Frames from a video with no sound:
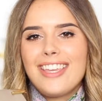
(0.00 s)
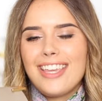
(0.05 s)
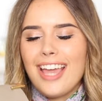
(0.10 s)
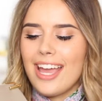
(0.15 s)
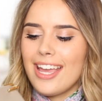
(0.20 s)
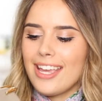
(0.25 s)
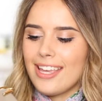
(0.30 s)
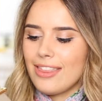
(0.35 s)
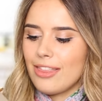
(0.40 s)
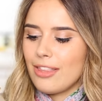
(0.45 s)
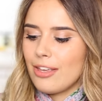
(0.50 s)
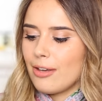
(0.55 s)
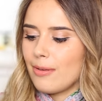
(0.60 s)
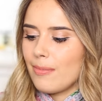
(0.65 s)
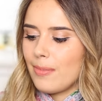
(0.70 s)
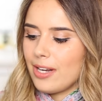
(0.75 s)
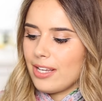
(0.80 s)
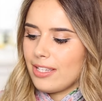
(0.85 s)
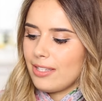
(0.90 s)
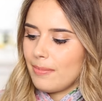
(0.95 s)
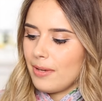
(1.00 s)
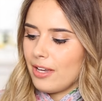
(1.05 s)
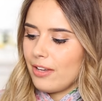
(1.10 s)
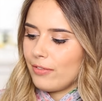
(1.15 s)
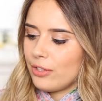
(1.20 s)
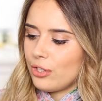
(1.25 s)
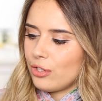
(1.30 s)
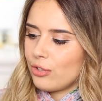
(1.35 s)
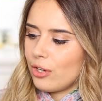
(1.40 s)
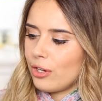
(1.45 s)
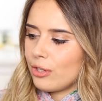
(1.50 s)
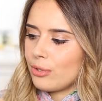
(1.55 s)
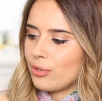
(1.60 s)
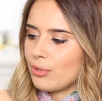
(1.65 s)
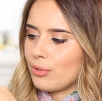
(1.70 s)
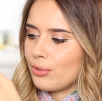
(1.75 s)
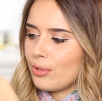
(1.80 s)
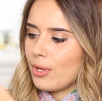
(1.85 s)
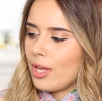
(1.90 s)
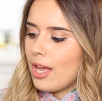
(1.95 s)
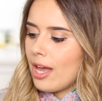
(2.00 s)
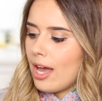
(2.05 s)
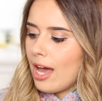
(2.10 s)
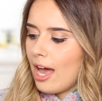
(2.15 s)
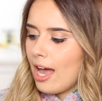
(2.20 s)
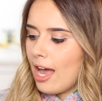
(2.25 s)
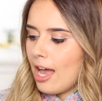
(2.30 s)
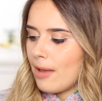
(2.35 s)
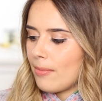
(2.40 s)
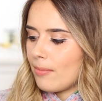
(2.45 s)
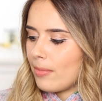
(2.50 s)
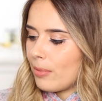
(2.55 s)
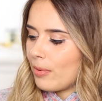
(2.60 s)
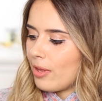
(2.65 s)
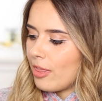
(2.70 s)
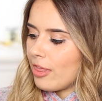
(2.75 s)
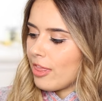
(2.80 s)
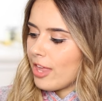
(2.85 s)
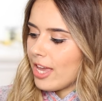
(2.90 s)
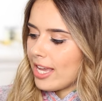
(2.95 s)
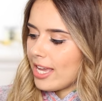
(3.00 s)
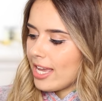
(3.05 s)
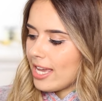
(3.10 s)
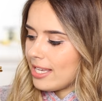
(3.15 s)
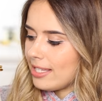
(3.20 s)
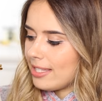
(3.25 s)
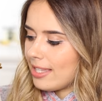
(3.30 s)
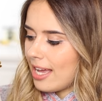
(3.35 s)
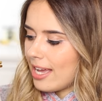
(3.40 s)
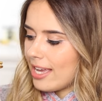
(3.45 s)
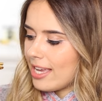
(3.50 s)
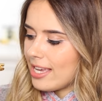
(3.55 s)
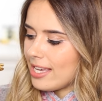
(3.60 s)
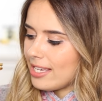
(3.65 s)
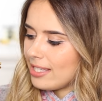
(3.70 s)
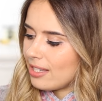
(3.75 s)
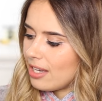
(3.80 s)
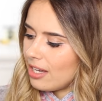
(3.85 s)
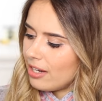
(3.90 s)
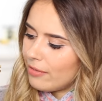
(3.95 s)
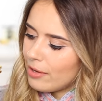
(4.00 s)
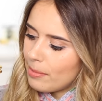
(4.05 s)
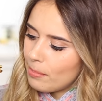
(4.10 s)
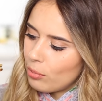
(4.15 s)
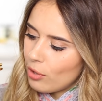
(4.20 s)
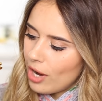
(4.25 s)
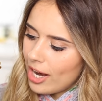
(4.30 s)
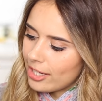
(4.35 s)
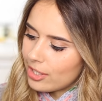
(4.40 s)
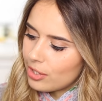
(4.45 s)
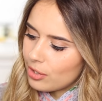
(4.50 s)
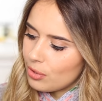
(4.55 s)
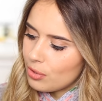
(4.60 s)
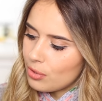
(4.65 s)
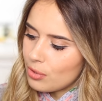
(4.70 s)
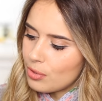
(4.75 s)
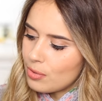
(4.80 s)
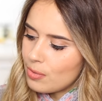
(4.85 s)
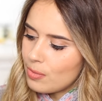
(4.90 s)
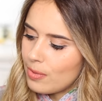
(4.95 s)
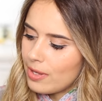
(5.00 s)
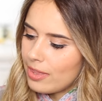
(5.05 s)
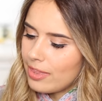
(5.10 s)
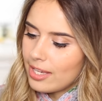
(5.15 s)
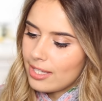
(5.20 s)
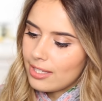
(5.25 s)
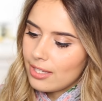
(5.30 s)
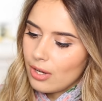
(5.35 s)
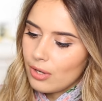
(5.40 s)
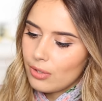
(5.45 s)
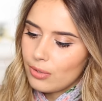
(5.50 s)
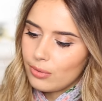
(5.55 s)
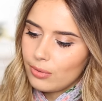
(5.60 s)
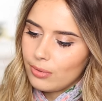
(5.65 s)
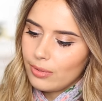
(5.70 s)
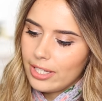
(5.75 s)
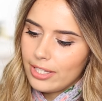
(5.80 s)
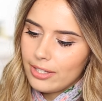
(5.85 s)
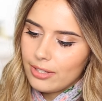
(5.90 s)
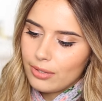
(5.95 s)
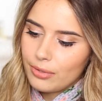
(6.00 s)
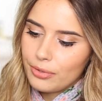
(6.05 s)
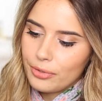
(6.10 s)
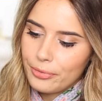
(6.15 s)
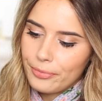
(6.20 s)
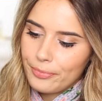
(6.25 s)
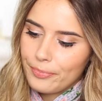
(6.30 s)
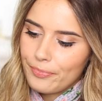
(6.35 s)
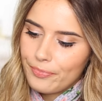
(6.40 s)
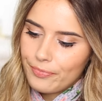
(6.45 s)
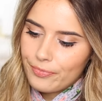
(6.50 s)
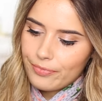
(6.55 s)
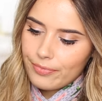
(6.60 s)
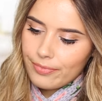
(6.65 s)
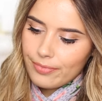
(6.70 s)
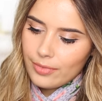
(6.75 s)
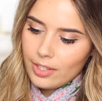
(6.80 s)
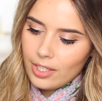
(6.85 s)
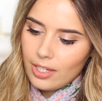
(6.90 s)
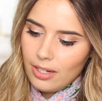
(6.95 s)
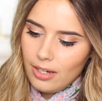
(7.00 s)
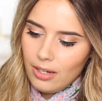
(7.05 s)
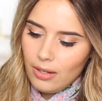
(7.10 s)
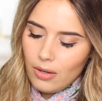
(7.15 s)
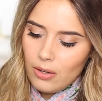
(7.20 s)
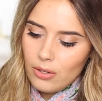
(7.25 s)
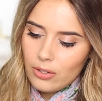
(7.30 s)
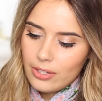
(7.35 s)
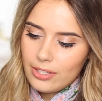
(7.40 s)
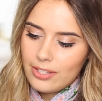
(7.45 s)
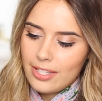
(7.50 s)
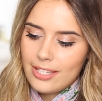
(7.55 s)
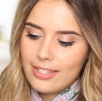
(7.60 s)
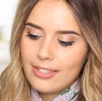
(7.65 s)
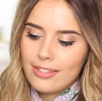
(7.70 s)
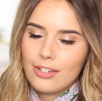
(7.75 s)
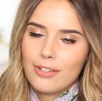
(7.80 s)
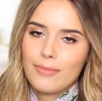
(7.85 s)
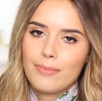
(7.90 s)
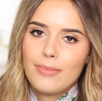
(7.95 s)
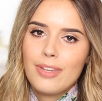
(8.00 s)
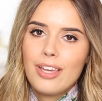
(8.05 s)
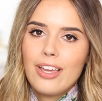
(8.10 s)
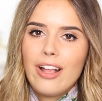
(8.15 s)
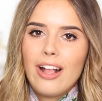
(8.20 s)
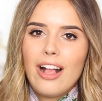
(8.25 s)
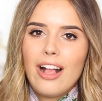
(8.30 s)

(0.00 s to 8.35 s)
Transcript: get in them and it's a bit of a struggle. Uh, my one thing is that it is kind of impractical with this whole little lock system